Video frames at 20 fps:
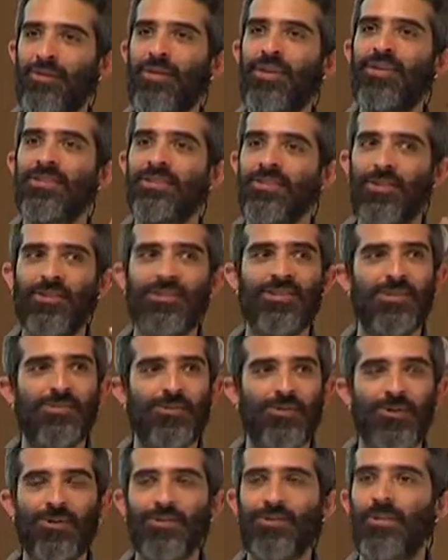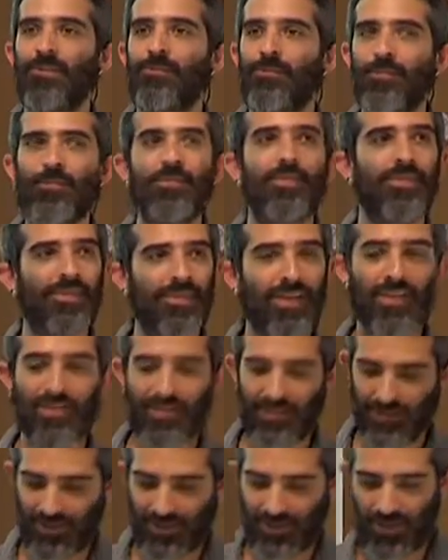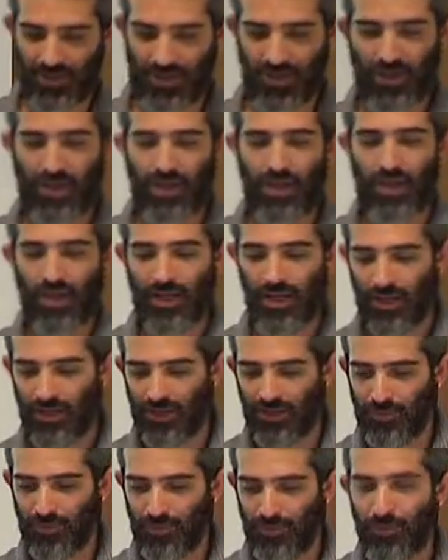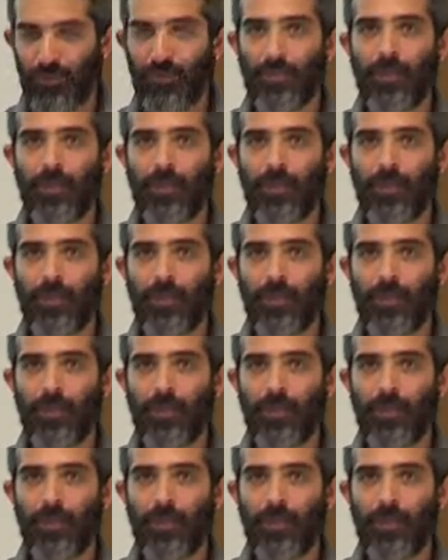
but it starts them towards it. Thanks. Um,